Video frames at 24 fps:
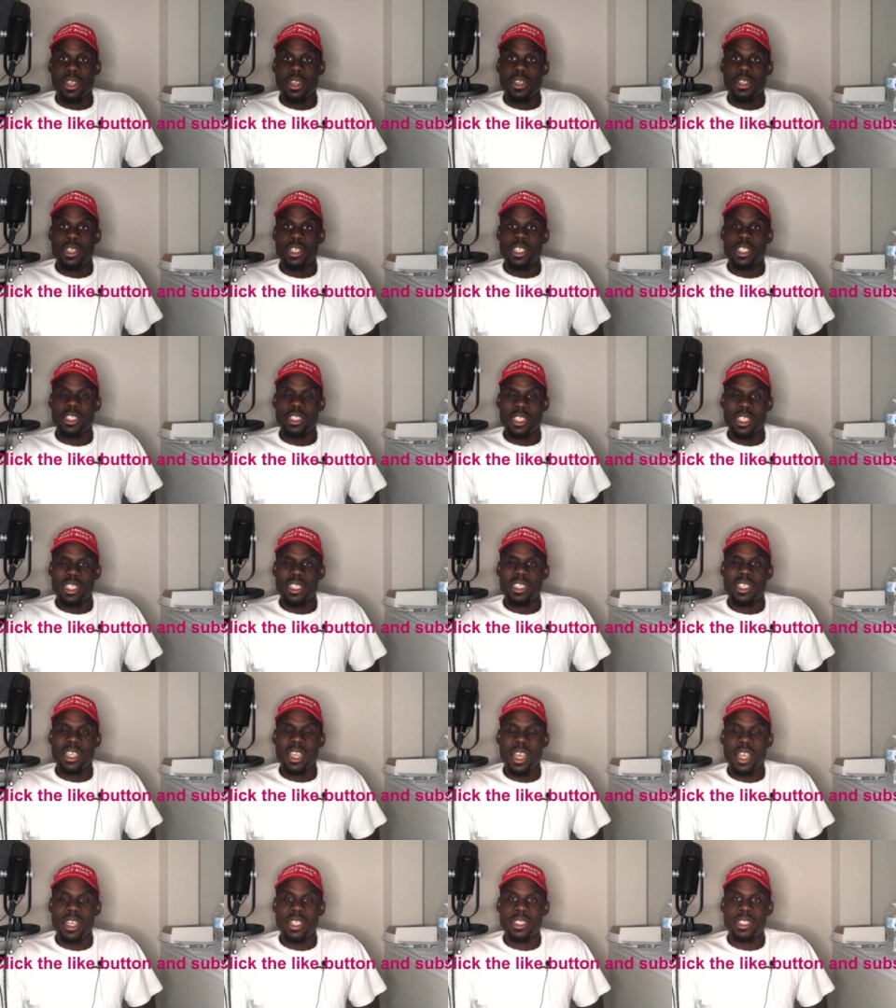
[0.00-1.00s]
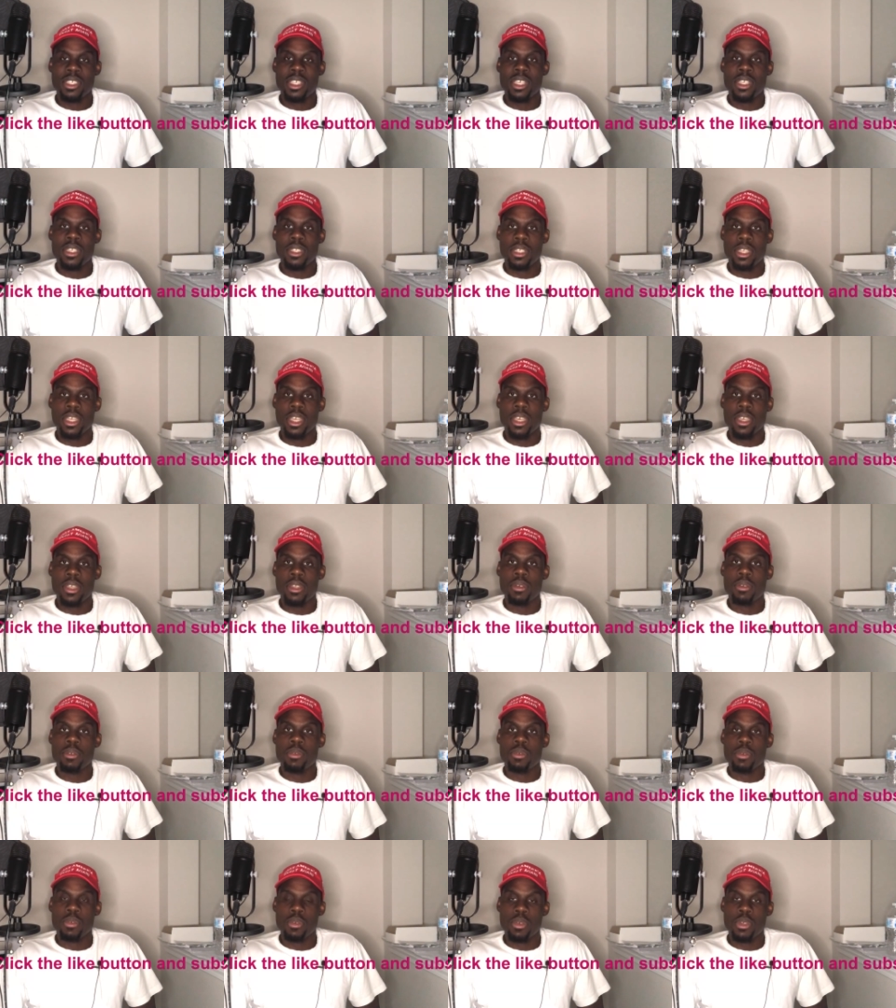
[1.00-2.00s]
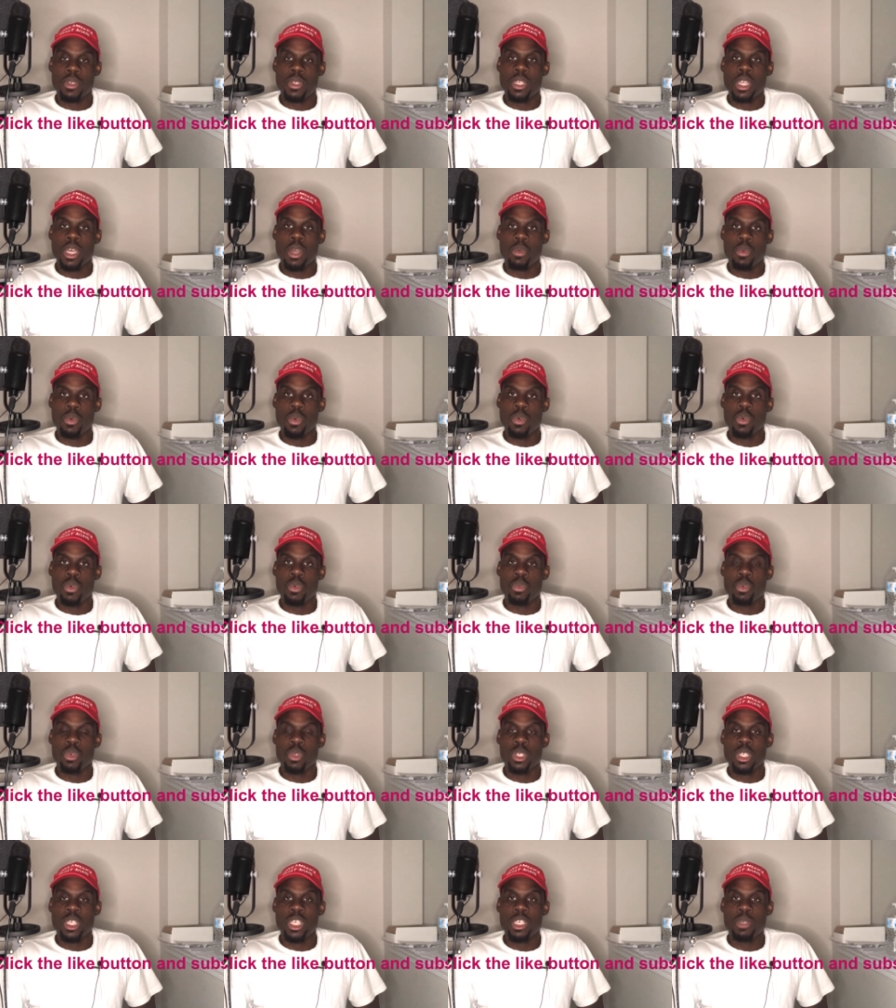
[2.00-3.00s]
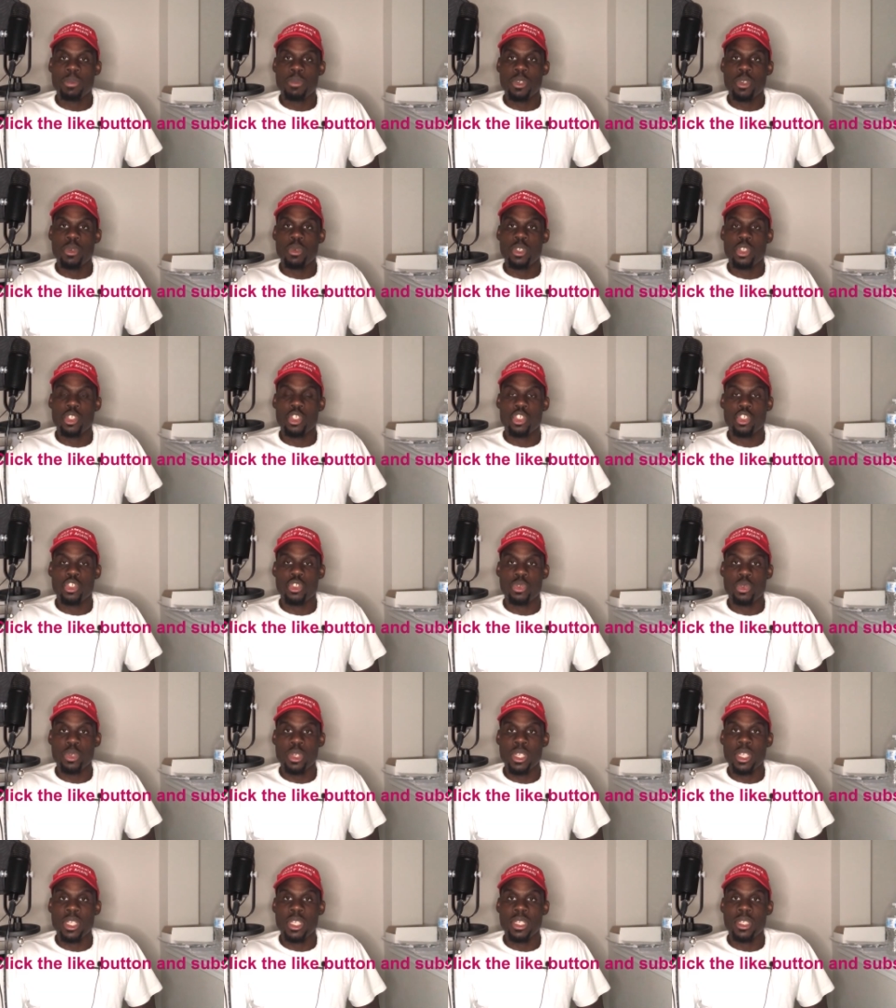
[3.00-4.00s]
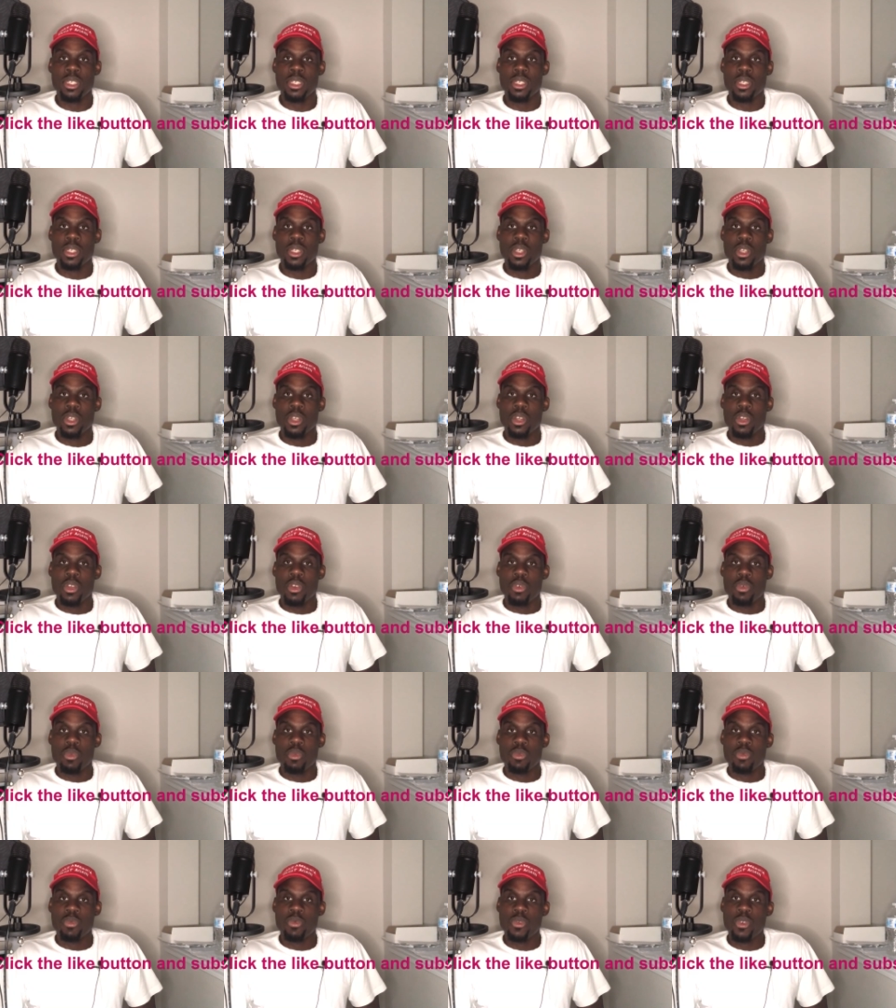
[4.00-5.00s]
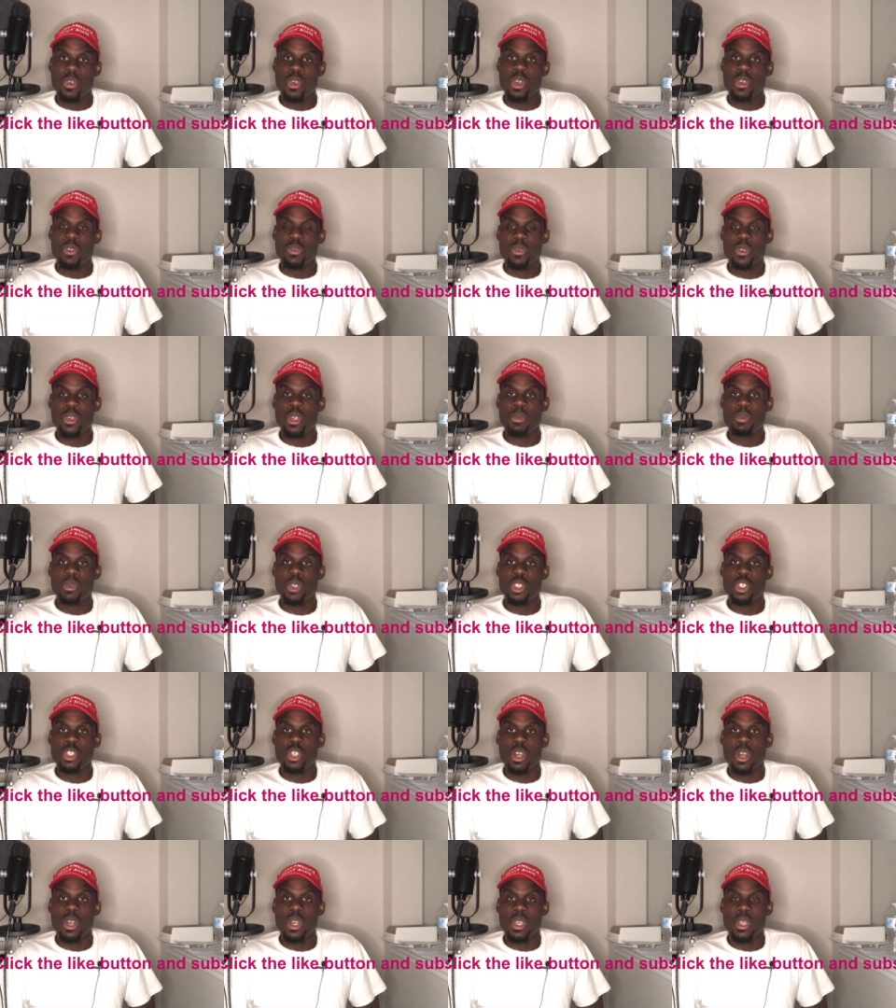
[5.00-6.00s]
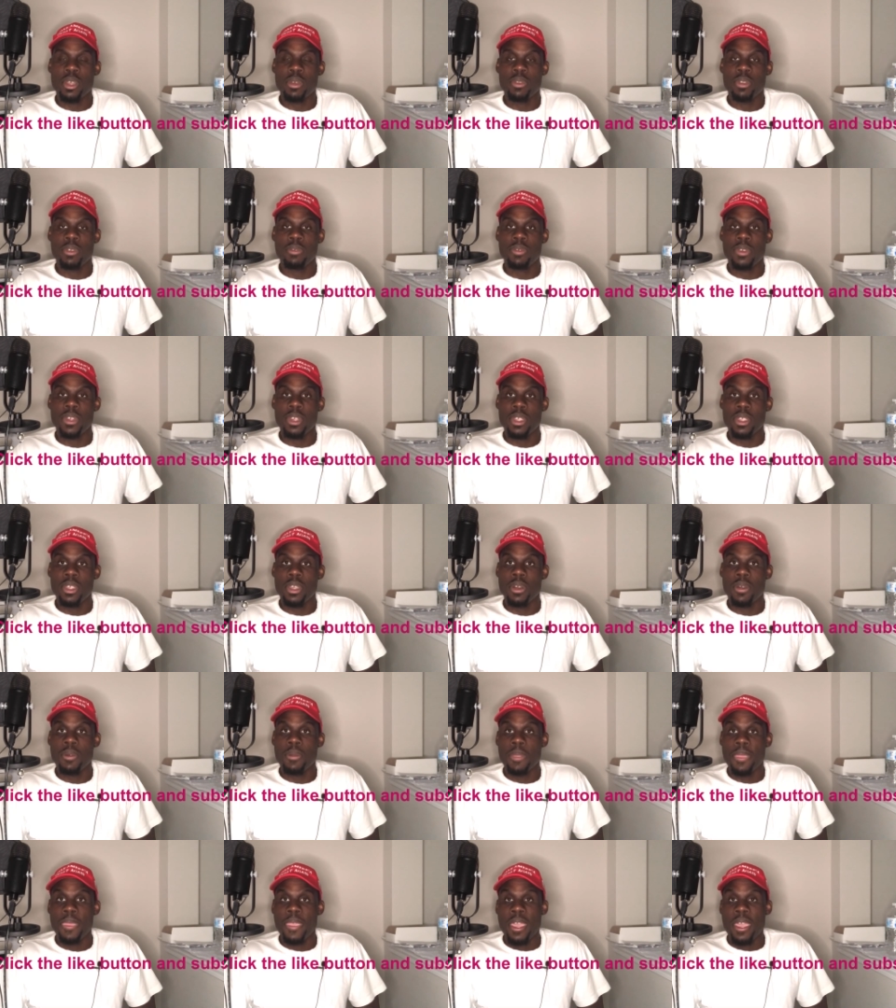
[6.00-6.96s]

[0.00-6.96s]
is content that will keep you intrigued for the majority of the video.